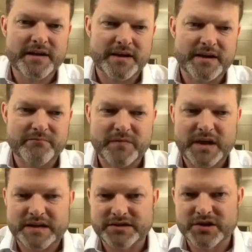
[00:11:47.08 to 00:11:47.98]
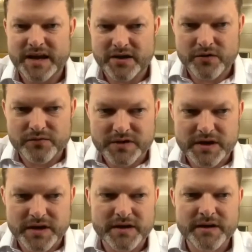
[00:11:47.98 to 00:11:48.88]
As you get
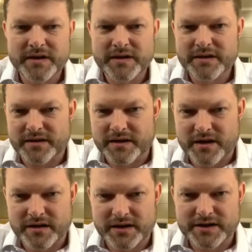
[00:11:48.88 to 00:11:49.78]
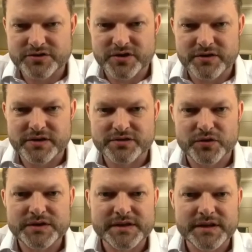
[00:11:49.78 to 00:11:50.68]
older, the cartilage on the
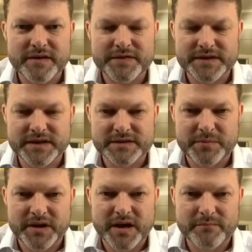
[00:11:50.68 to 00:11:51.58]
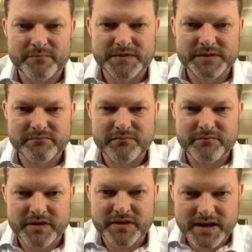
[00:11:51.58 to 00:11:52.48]
joint surfaces becomes
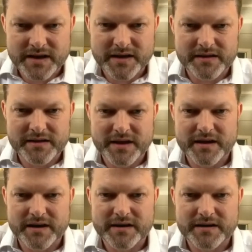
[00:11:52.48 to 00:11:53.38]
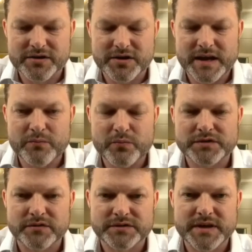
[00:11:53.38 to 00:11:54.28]
thinner, and you get
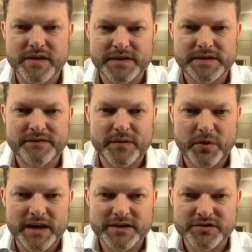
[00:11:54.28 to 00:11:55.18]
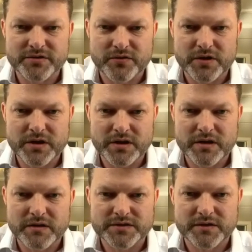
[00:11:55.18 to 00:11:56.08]
what's called surface fibrillation, or
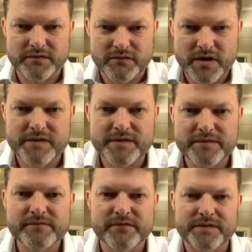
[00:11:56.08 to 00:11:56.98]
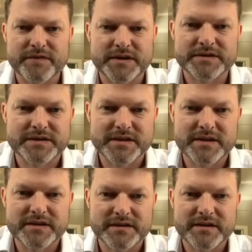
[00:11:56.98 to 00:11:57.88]
sort of roughness to
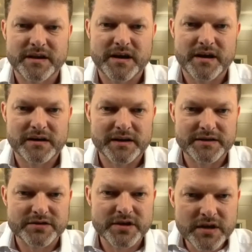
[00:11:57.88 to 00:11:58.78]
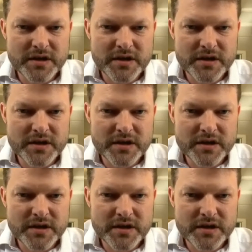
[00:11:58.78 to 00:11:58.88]
the cartilage.